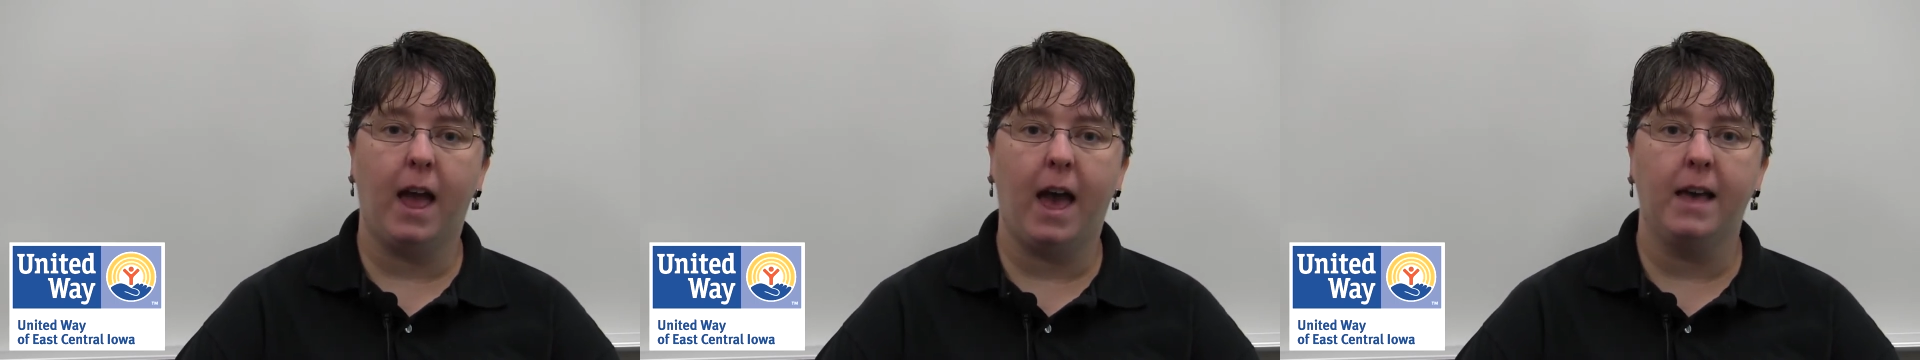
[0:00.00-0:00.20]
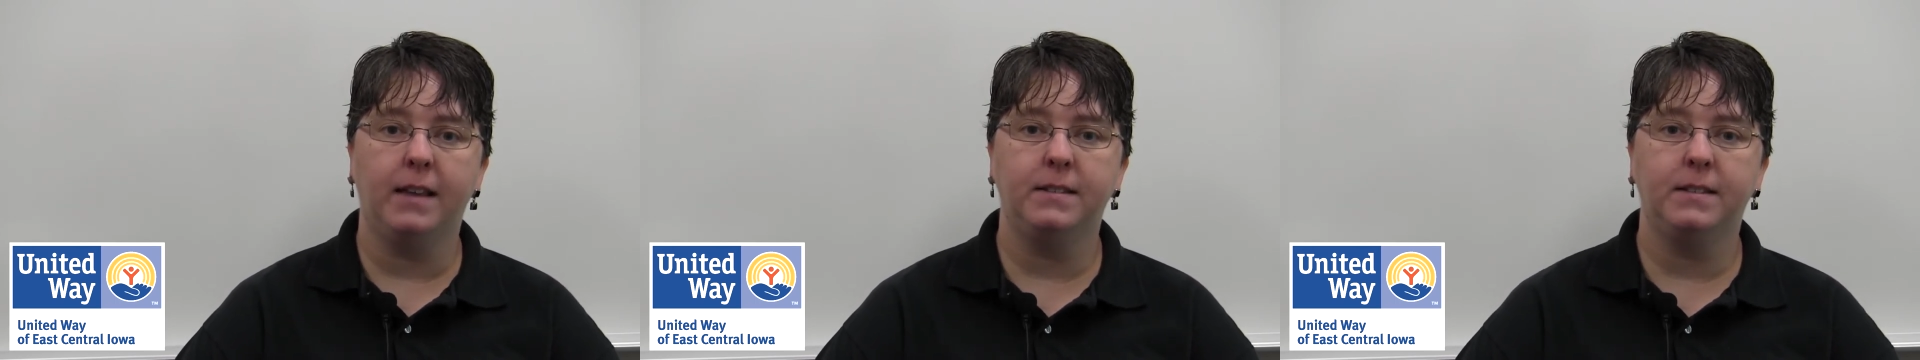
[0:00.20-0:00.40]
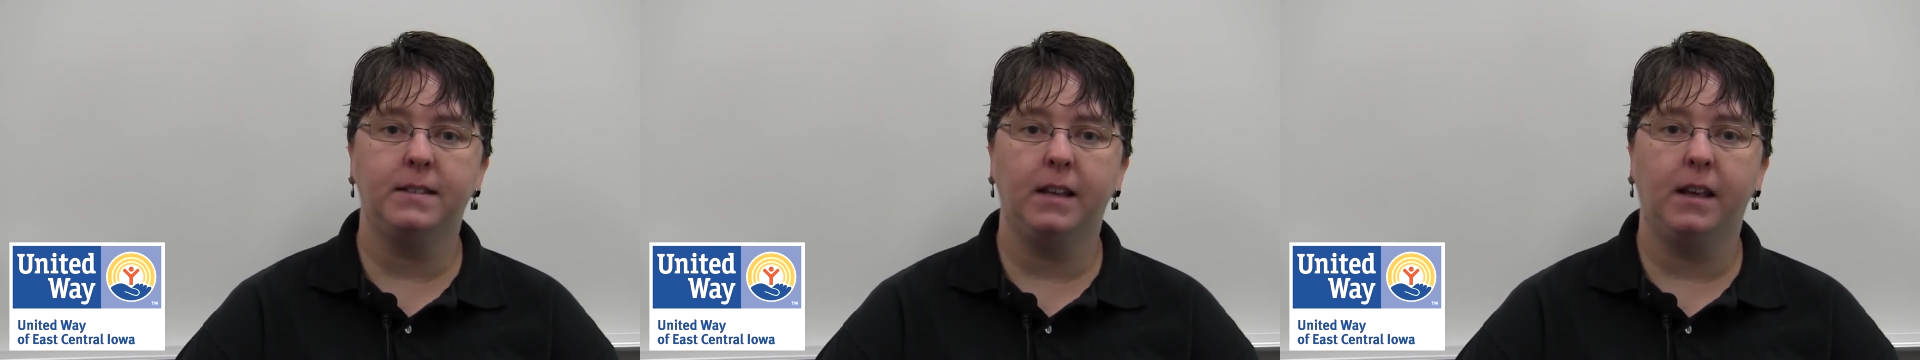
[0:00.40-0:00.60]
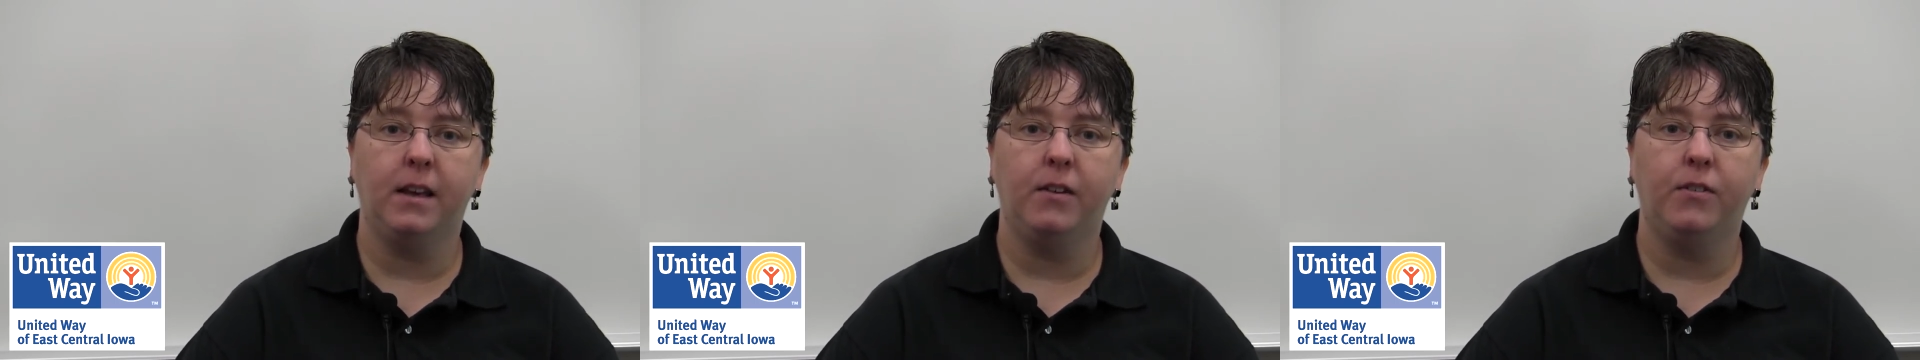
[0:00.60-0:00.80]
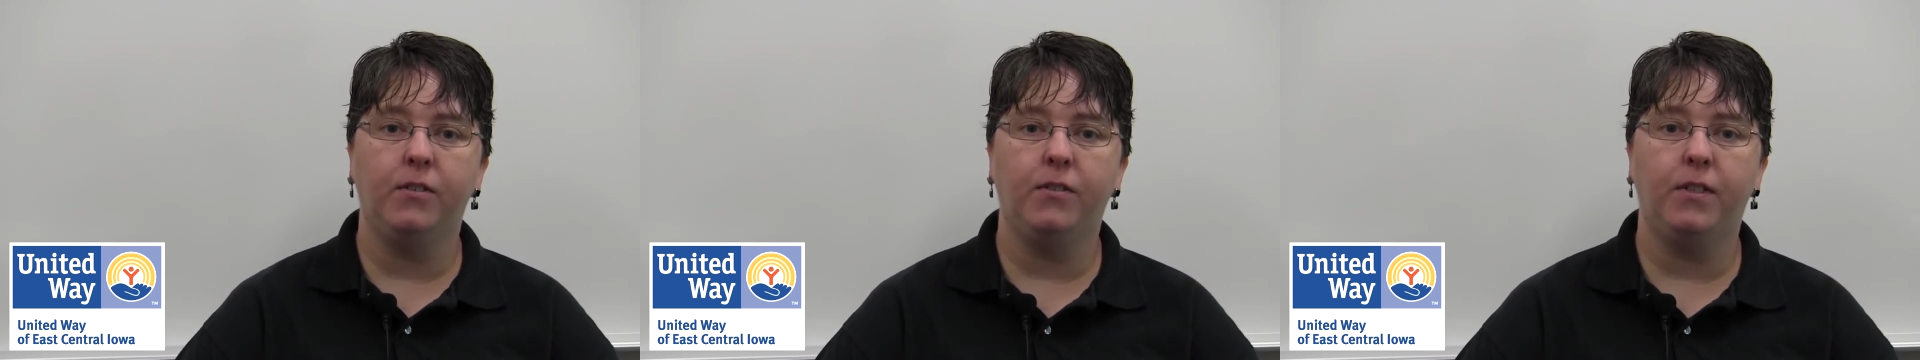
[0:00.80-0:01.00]
asked
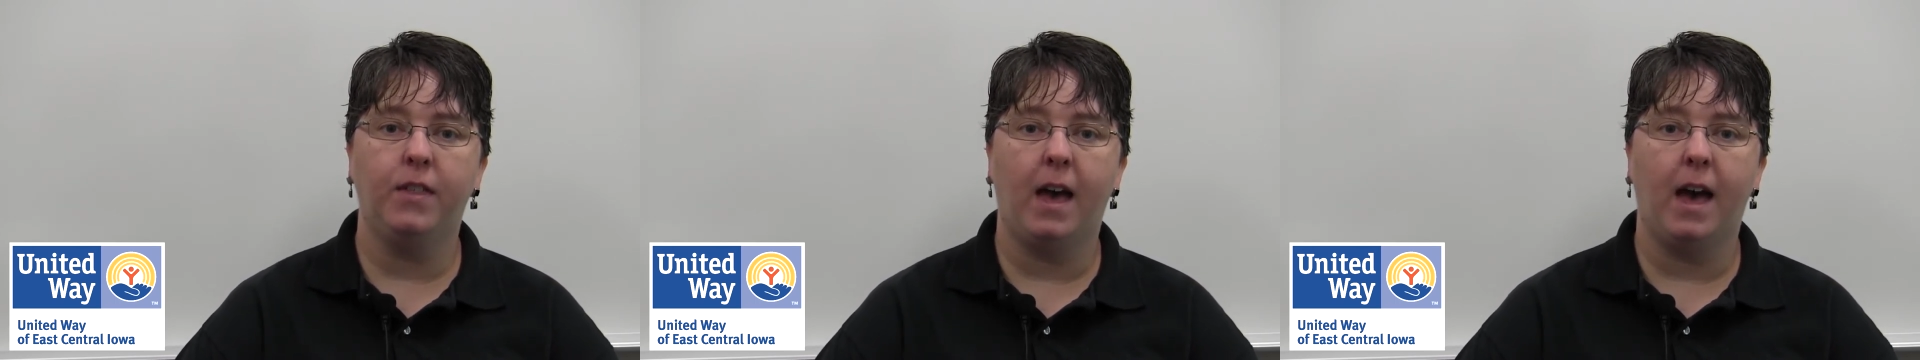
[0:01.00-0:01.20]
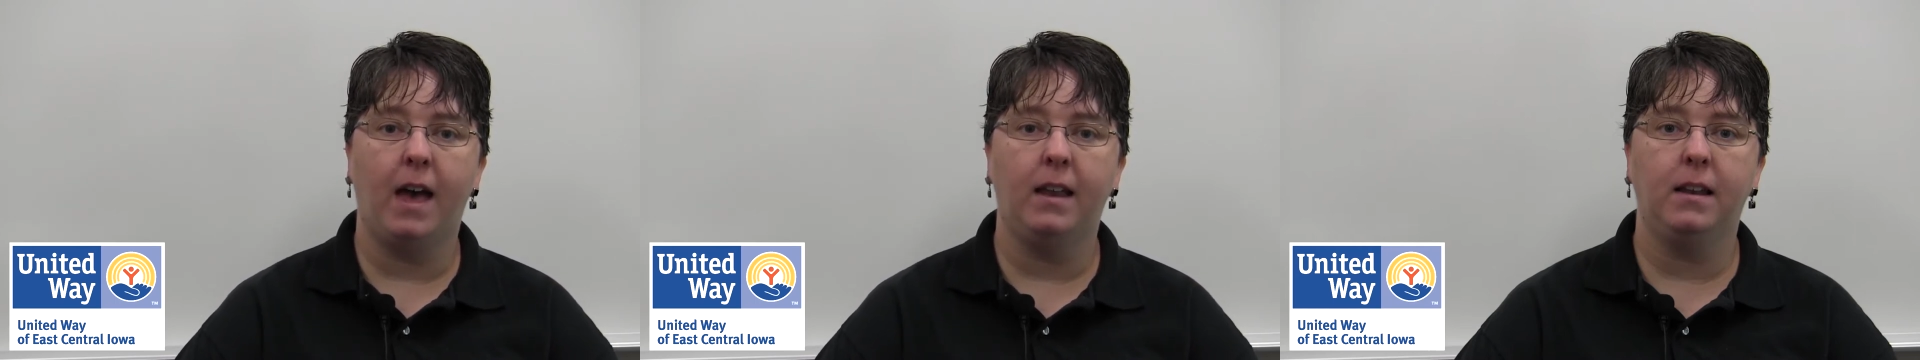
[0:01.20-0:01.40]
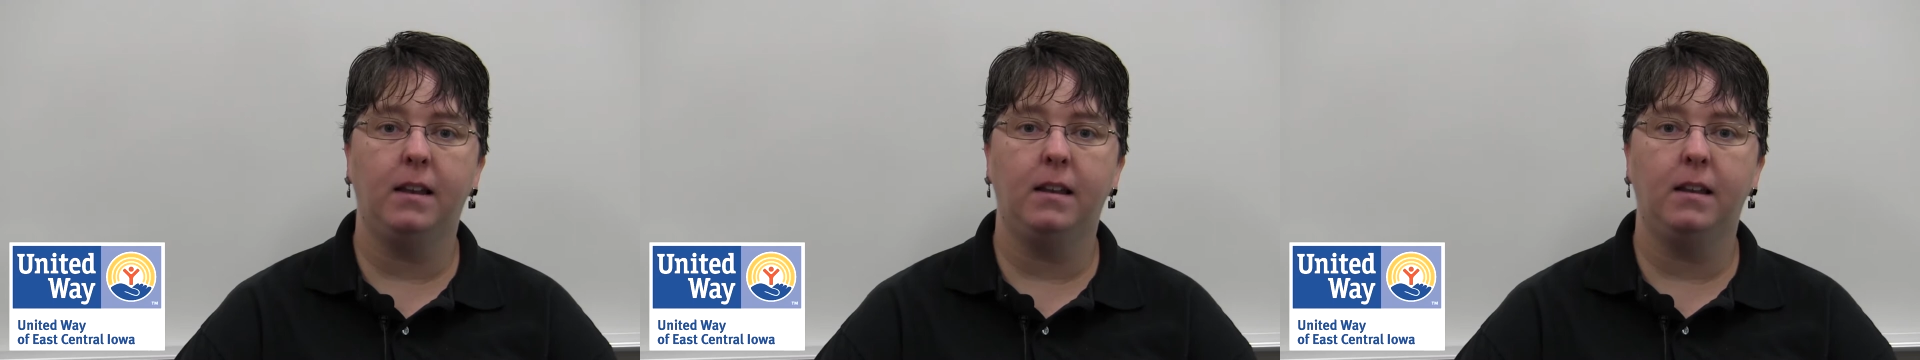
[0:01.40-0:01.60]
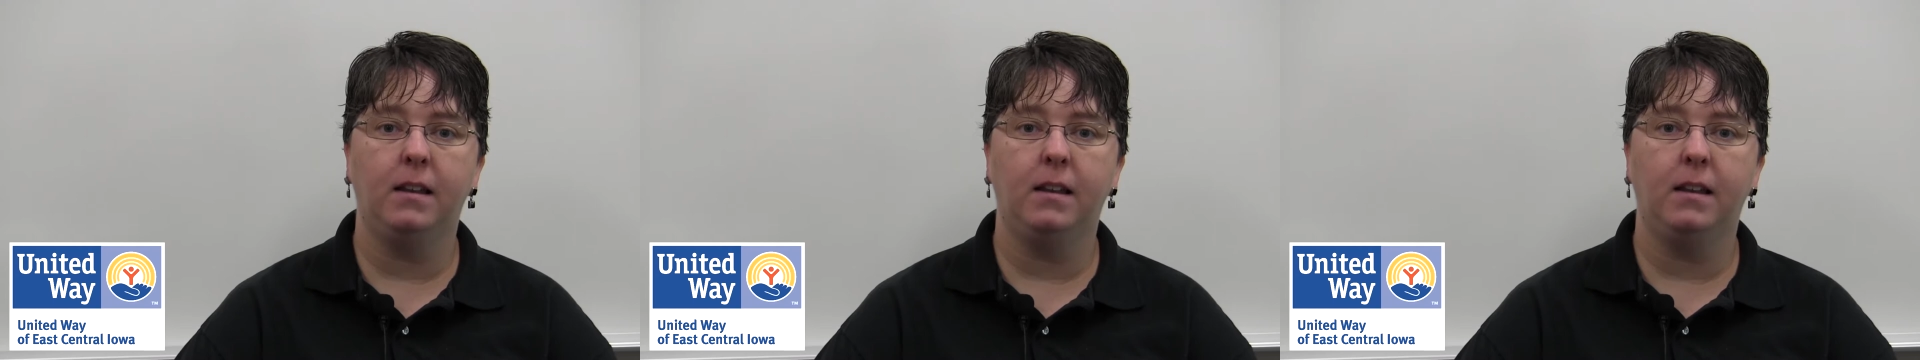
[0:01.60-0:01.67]
if that